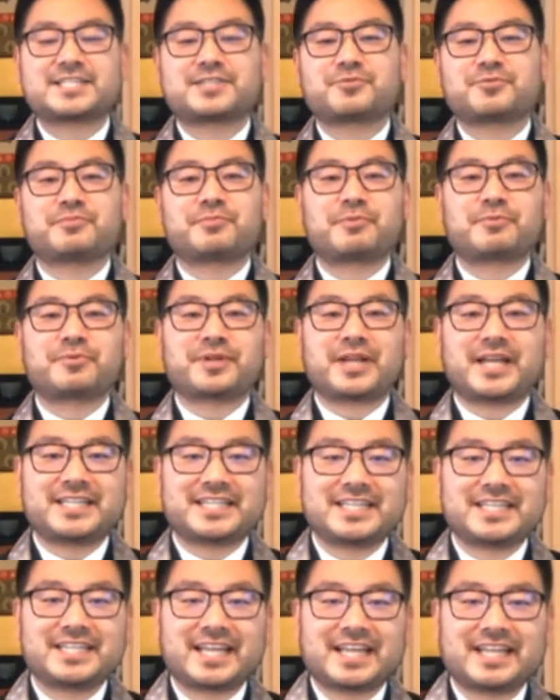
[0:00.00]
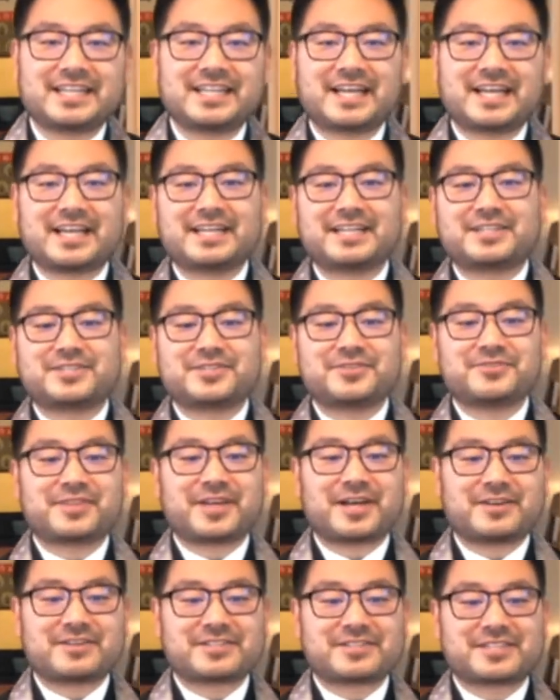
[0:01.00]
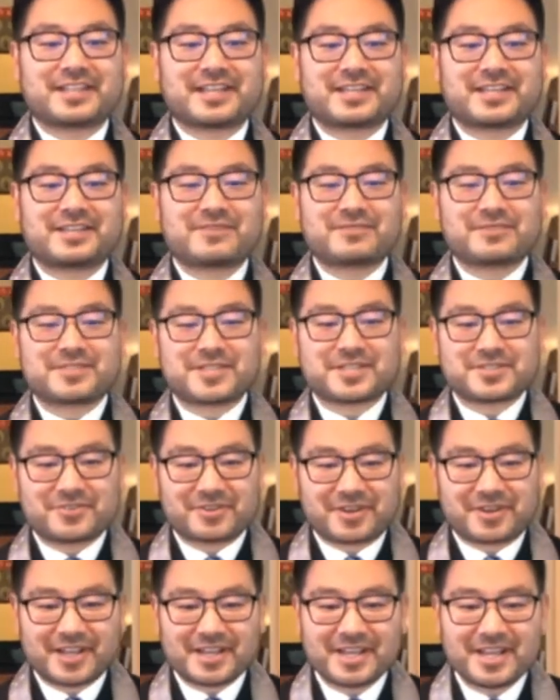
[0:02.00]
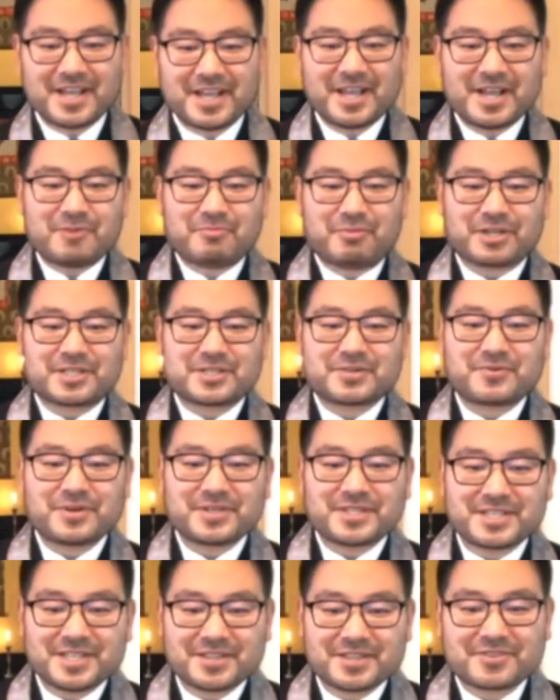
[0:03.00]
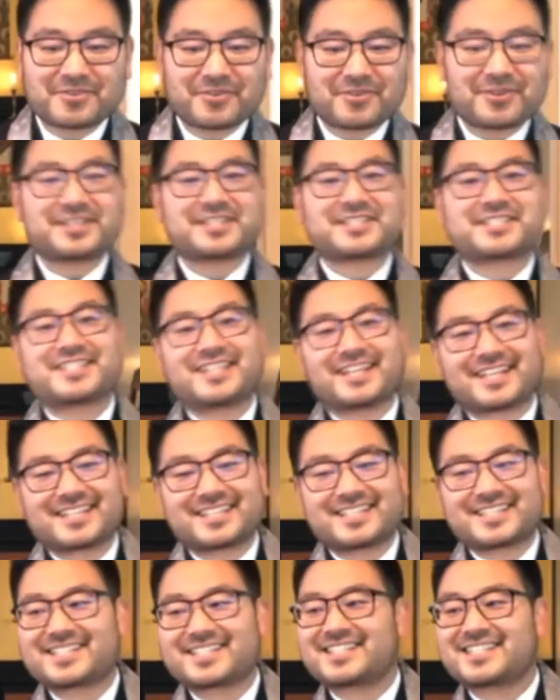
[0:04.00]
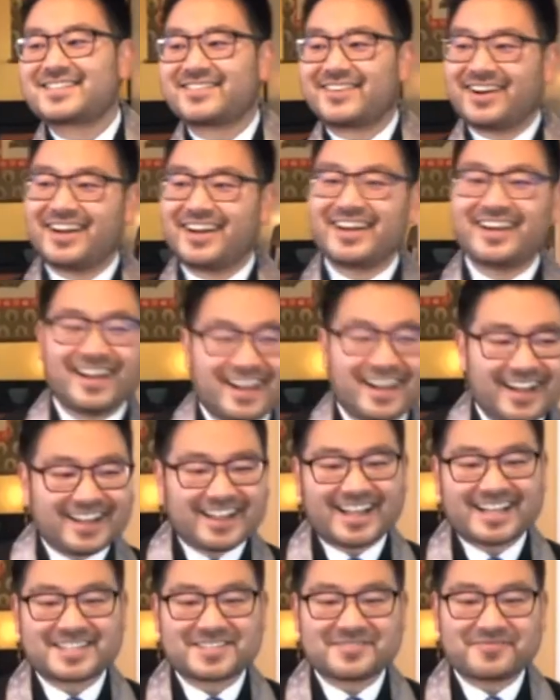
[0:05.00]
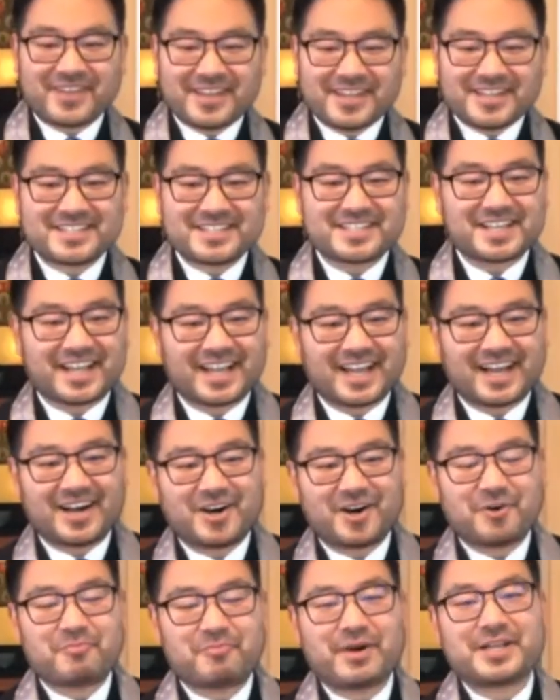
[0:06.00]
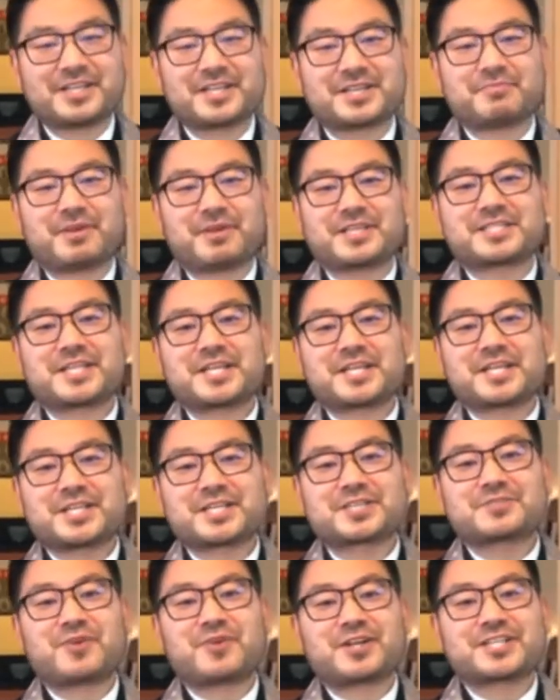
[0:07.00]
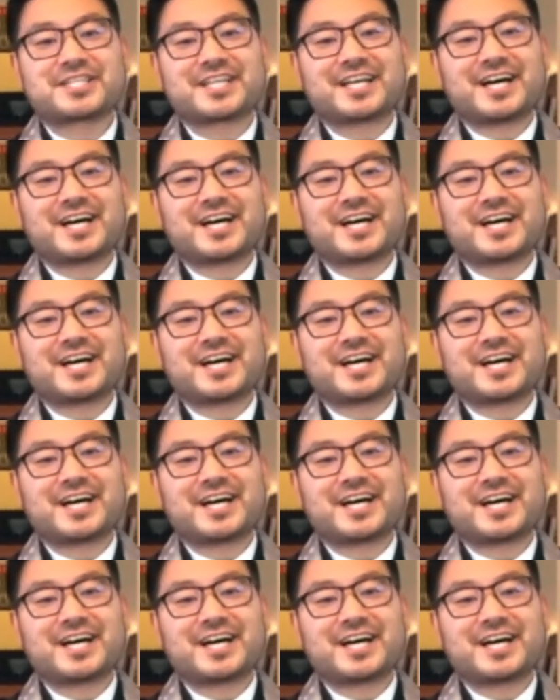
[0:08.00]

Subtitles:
remember 1999 and 2000 like it was yesterday, but 2036, right? That's amazing. My son just watched